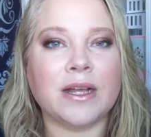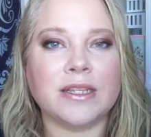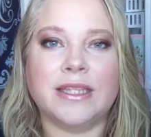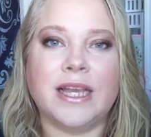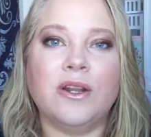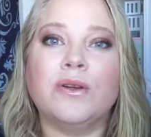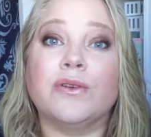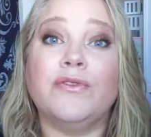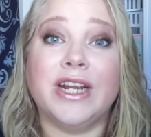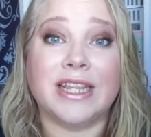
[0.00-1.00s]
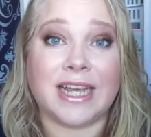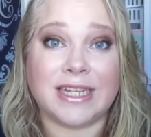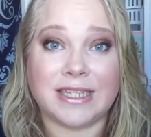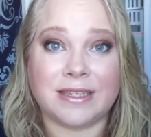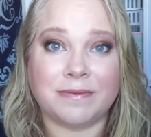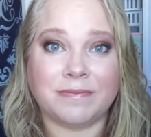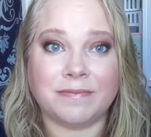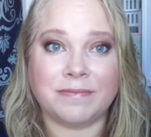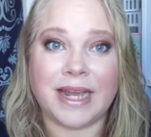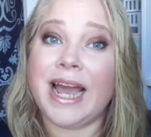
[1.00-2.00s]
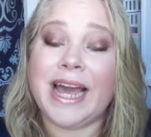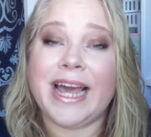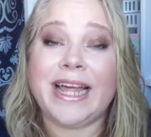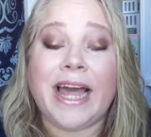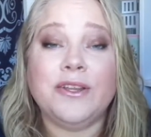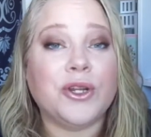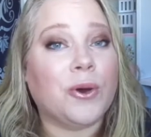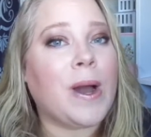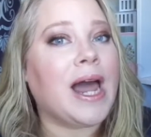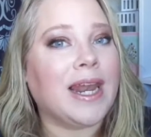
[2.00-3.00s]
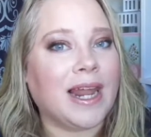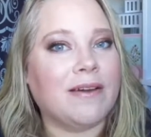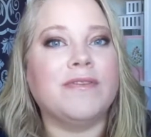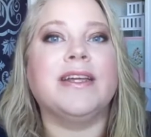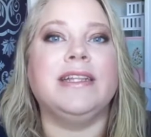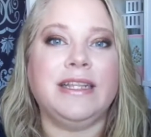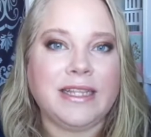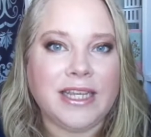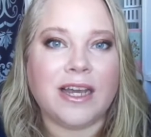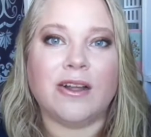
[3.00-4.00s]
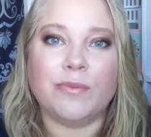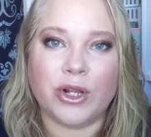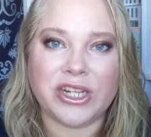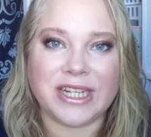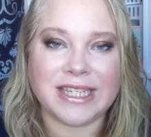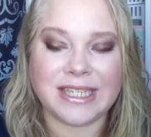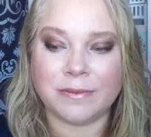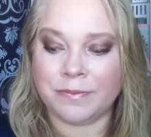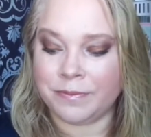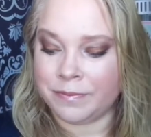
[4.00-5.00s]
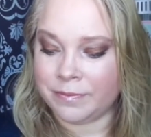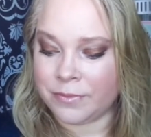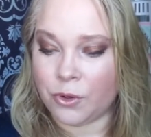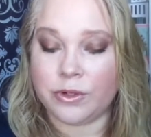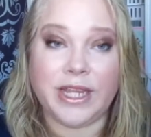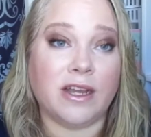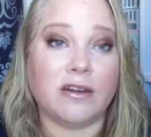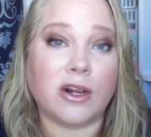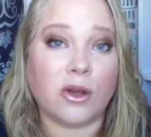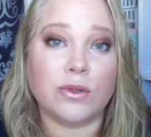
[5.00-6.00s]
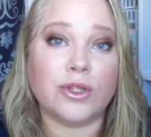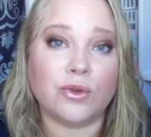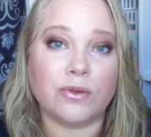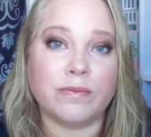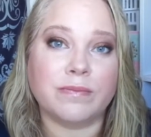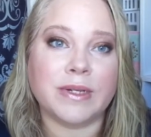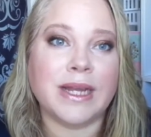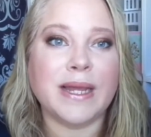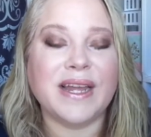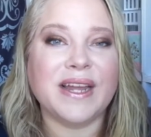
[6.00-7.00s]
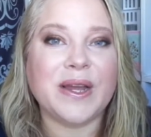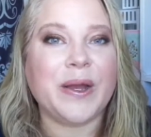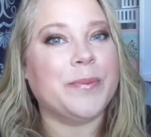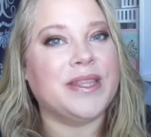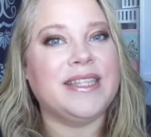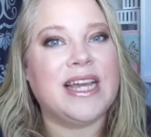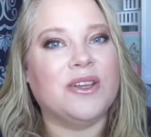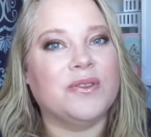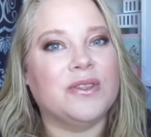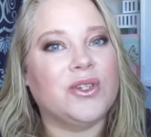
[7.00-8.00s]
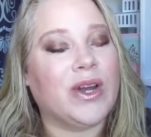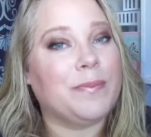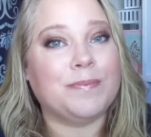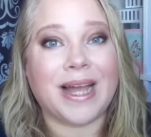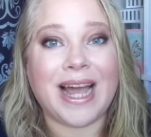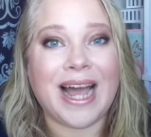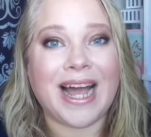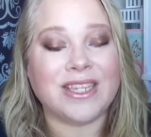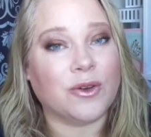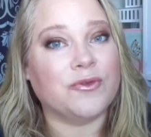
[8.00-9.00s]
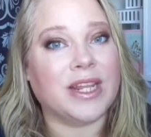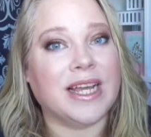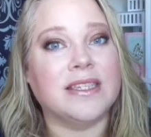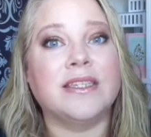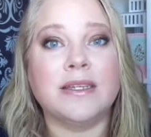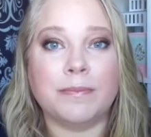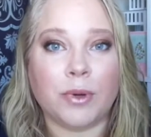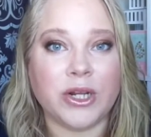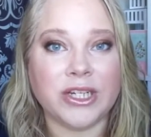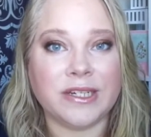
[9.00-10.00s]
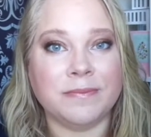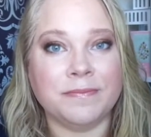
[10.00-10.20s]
They looked really nice. And you know I love neon polishes, or neon clothes too, but they don't show up as often as polish.